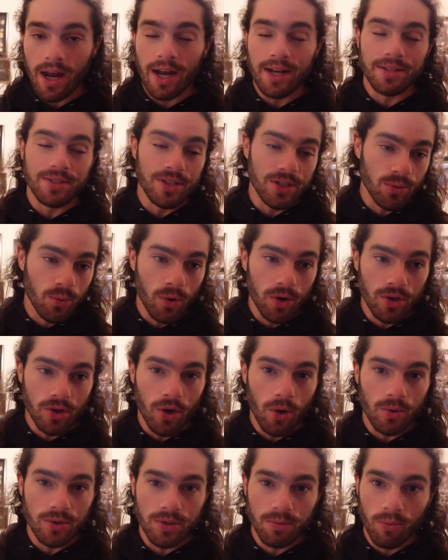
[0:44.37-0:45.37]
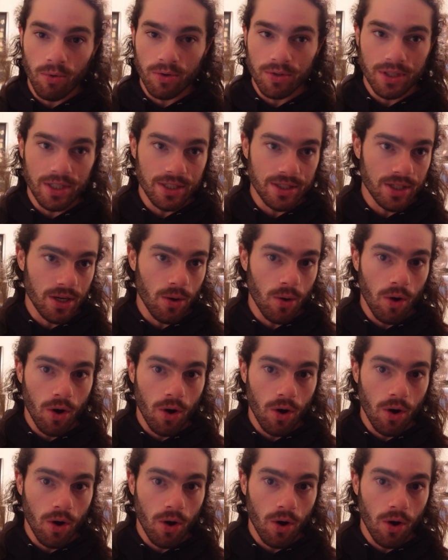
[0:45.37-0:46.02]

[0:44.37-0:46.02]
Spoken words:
I did want to go into more detail